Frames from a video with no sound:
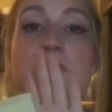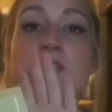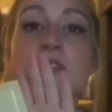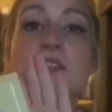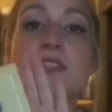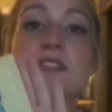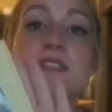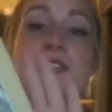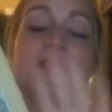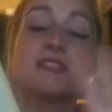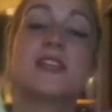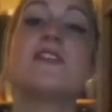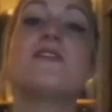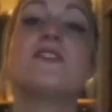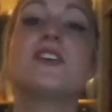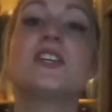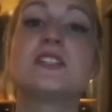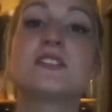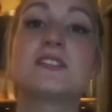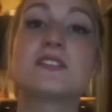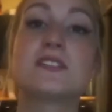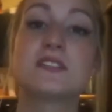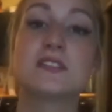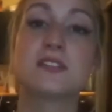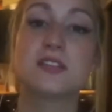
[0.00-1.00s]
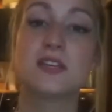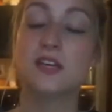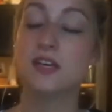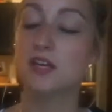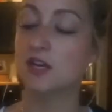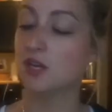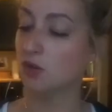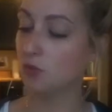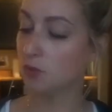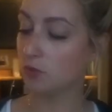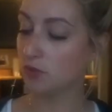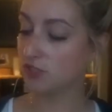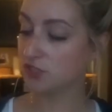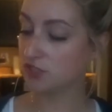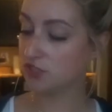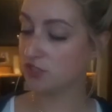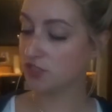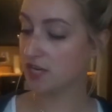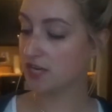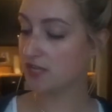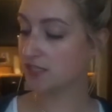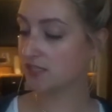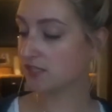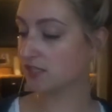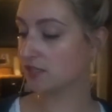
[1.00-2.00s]
the seventh, which
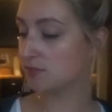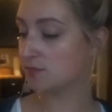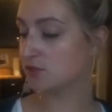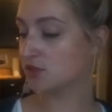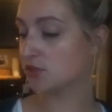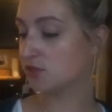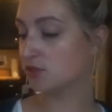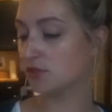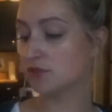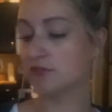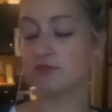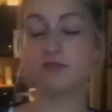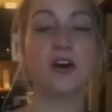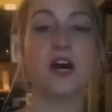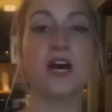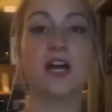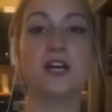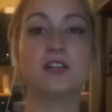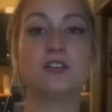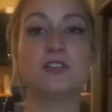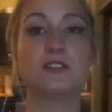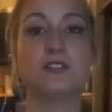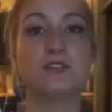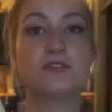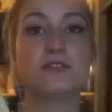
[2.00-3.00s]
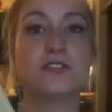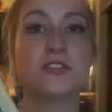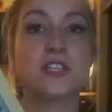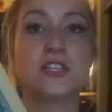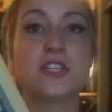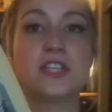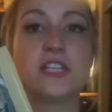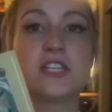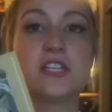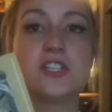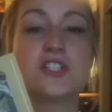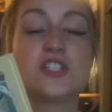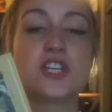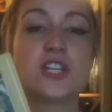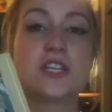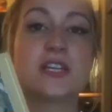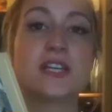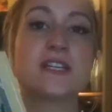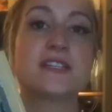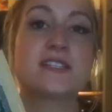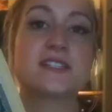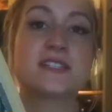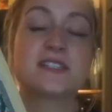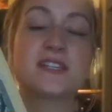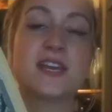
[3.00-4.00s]
takes them to the Vile Village, and
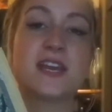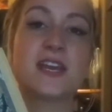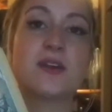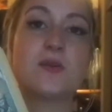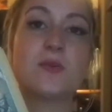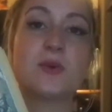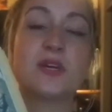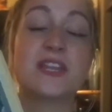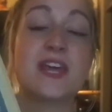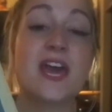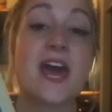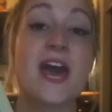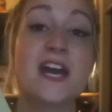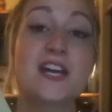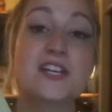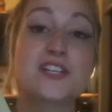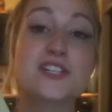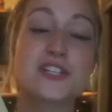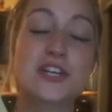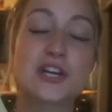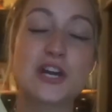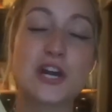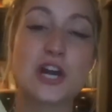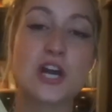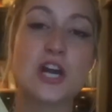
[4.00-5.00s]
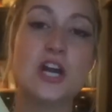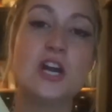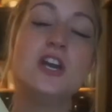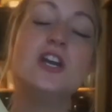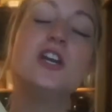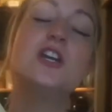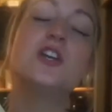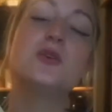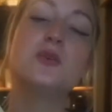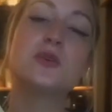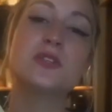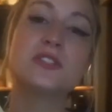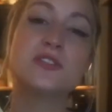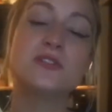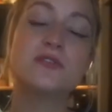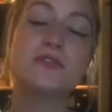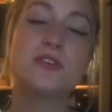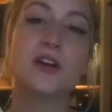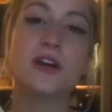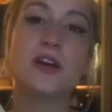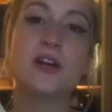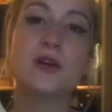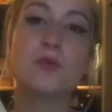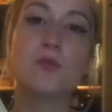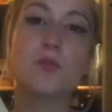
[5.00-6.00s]
they stay with Hector, who is a
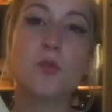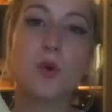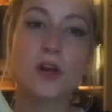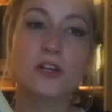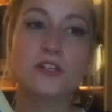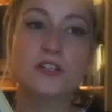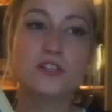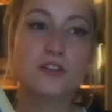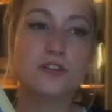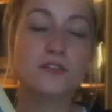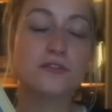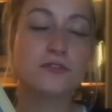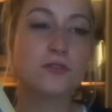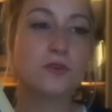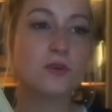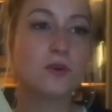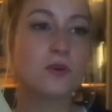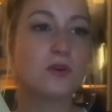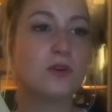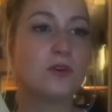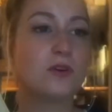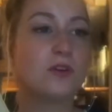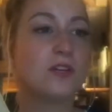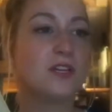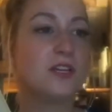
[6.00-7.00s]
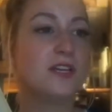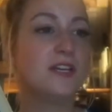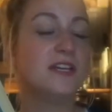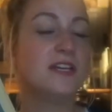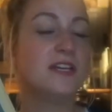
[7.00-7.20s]
very wonderful,